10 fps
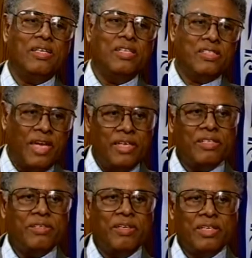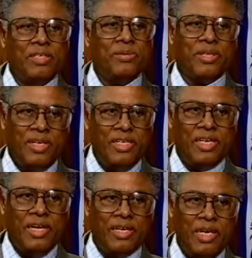decided to turn it into a think
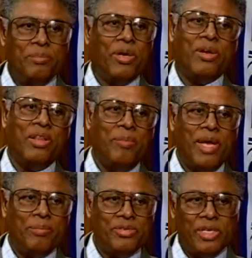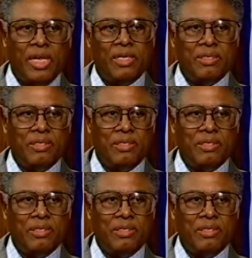tank, and he put it on the map as that.